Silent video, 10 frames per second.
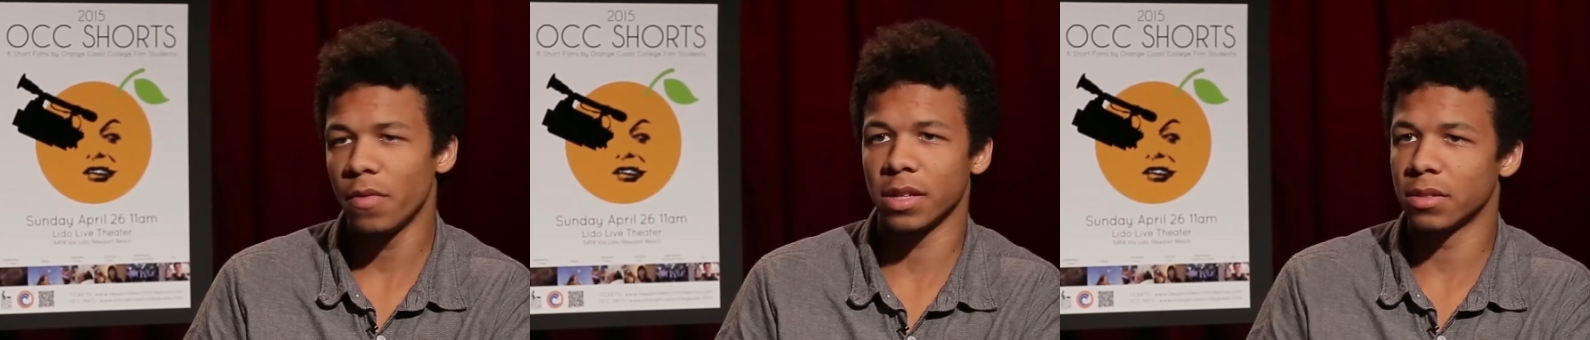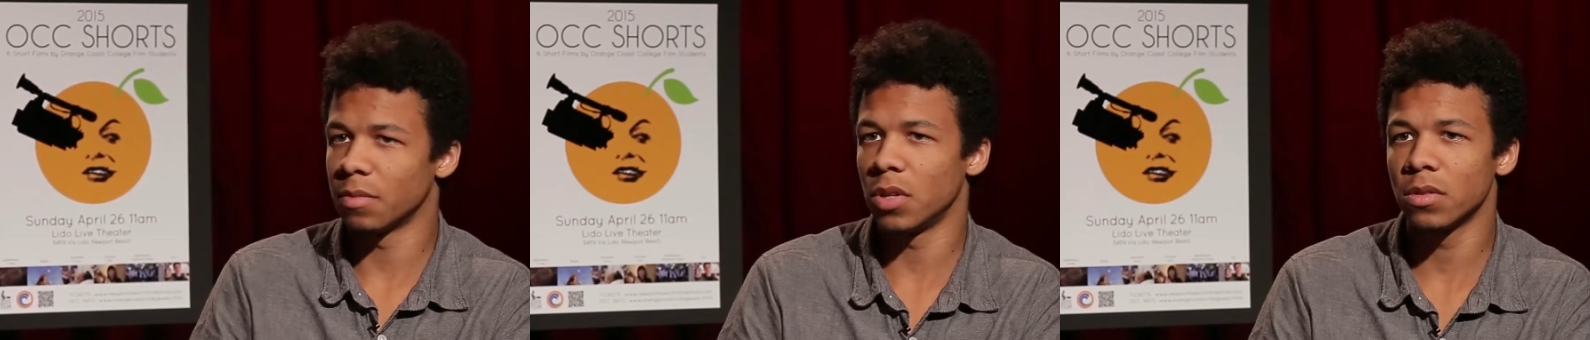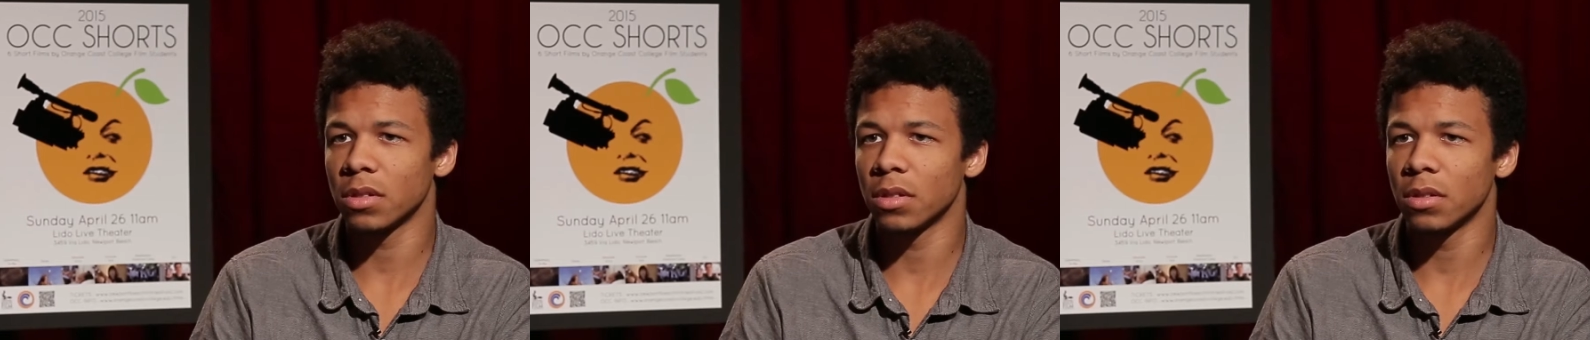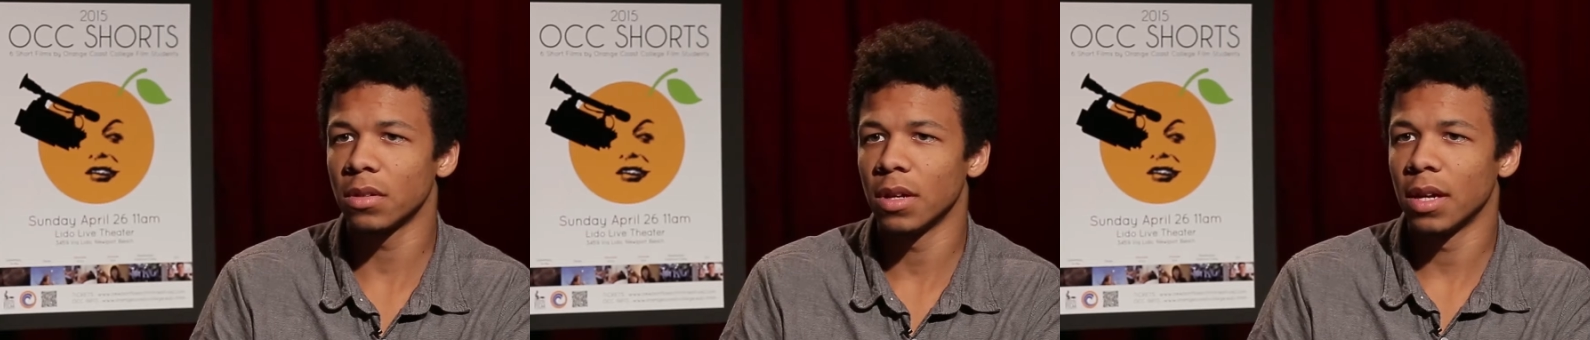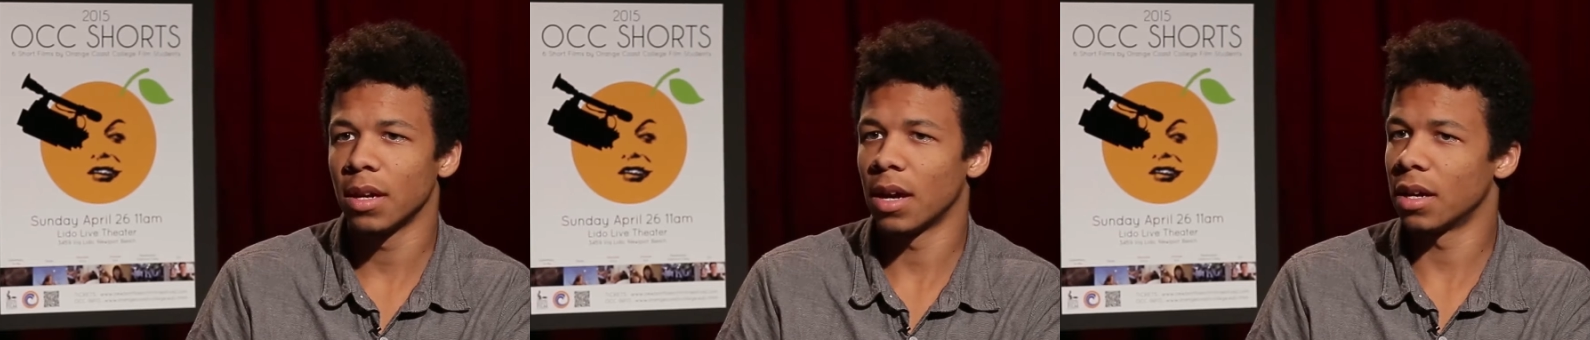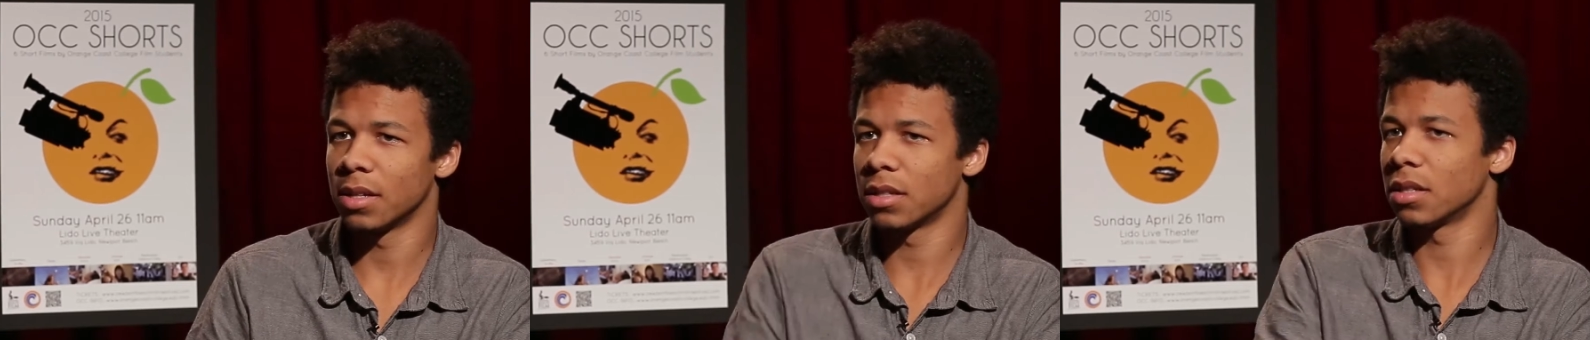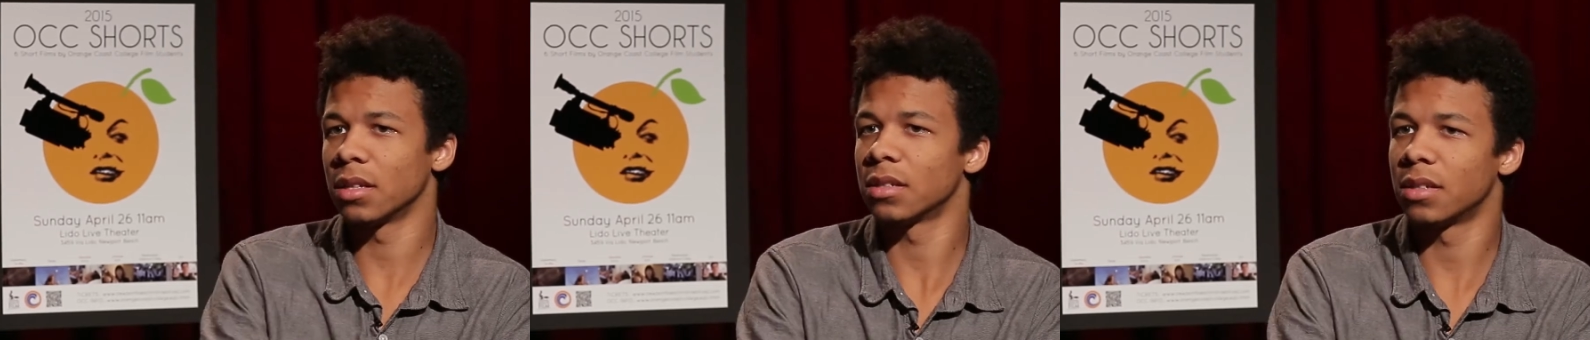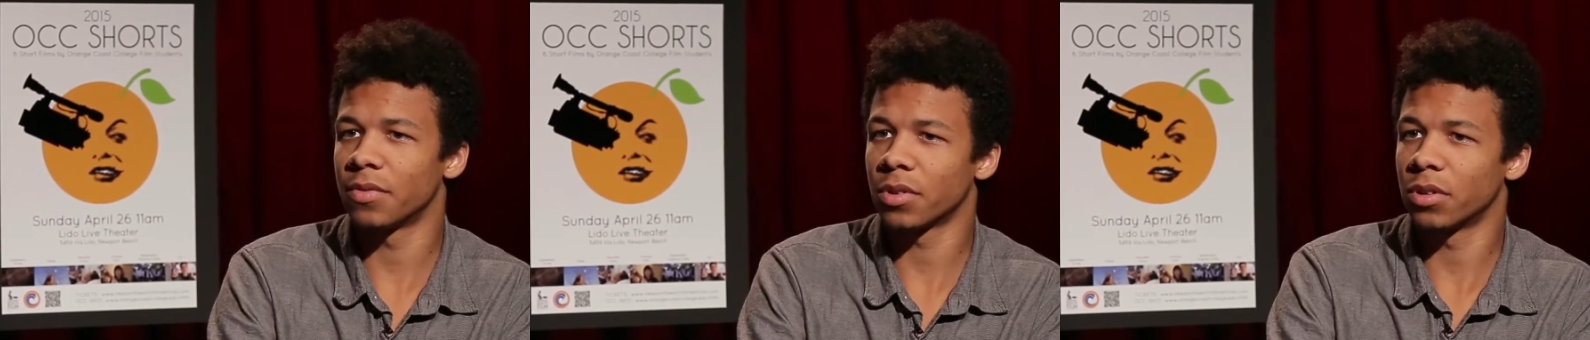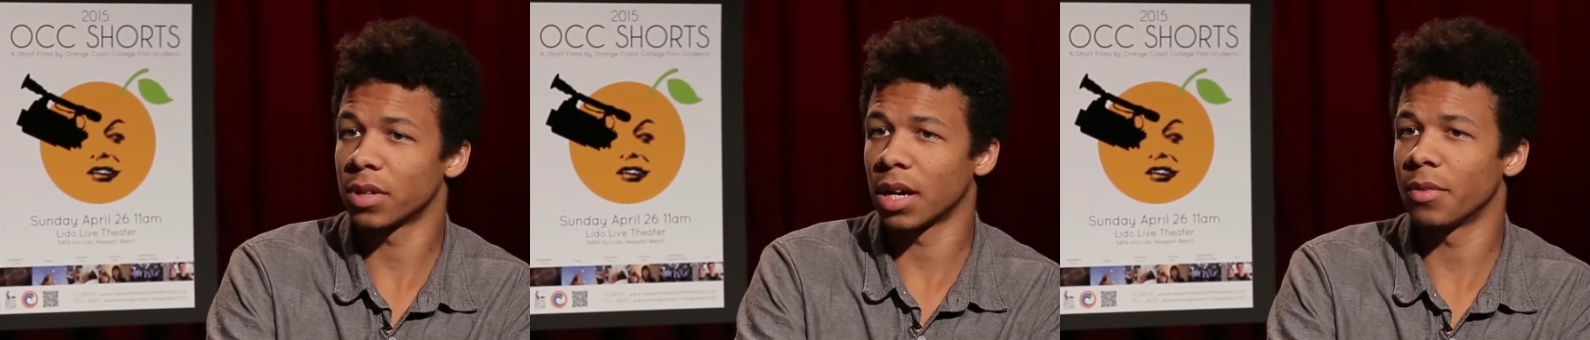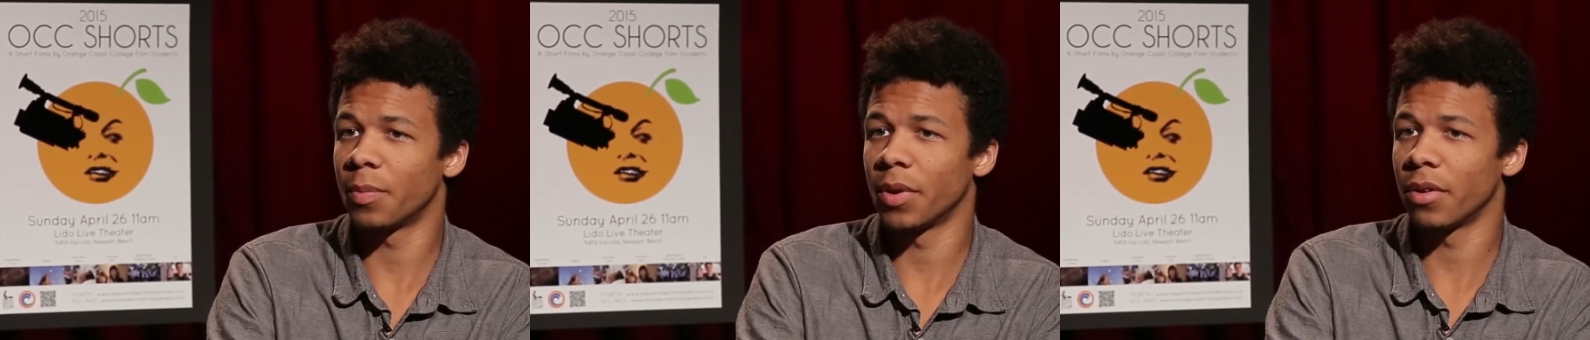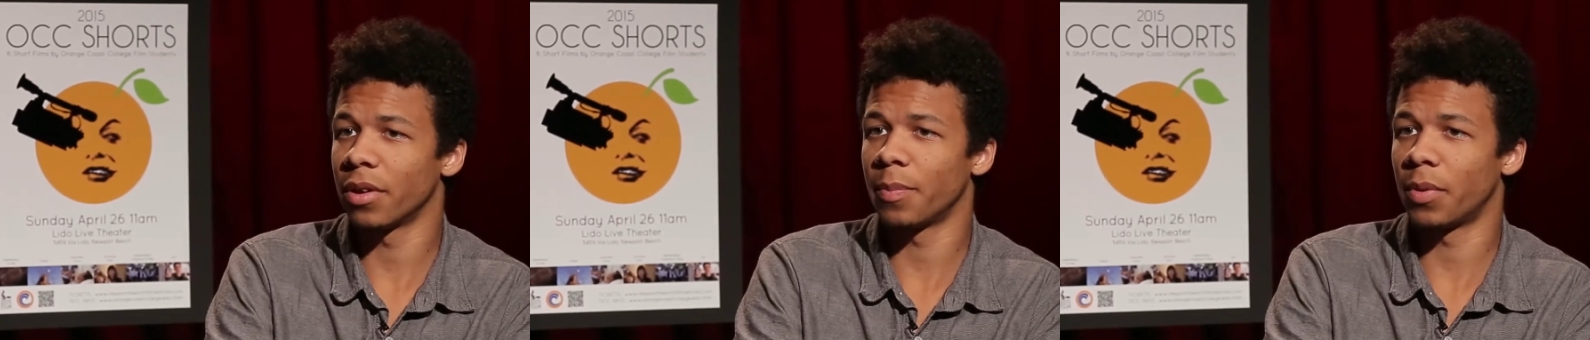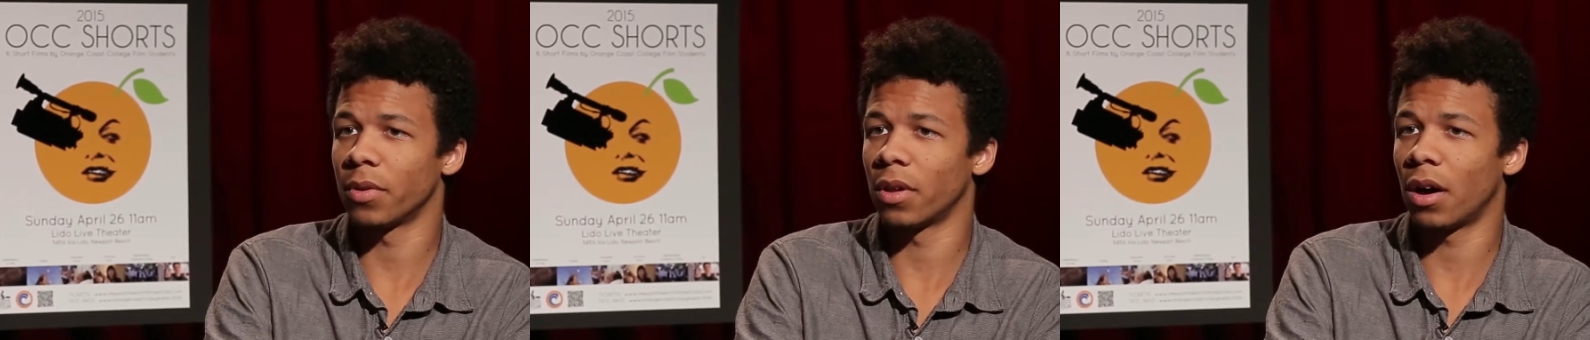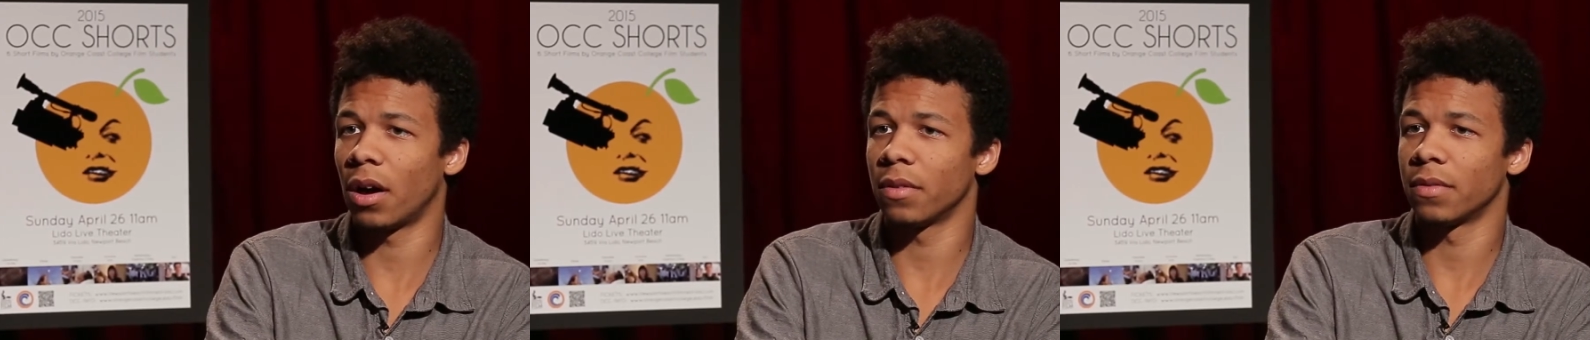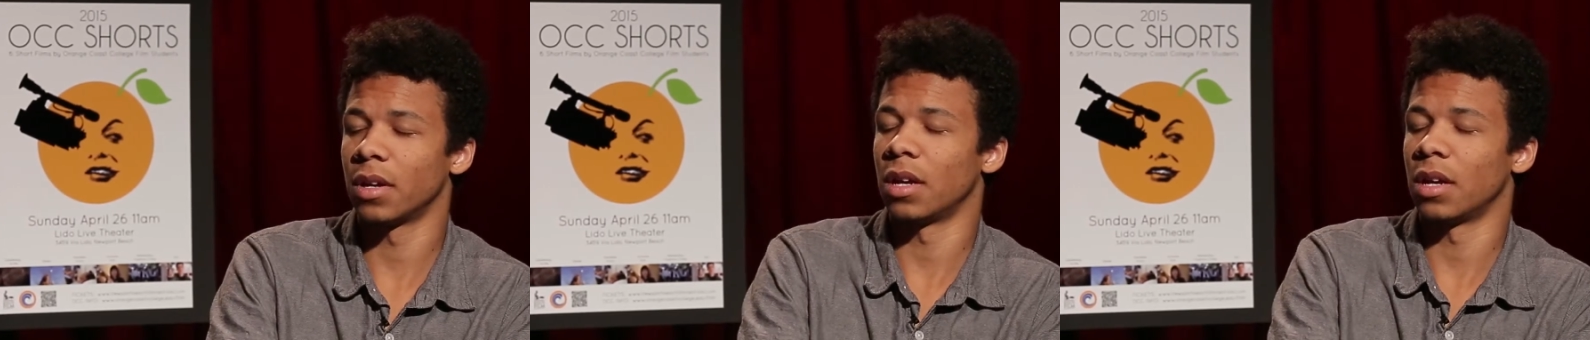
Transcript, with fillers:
Speaker 1: It's a musical and it's in this difficult kind of period to pull off.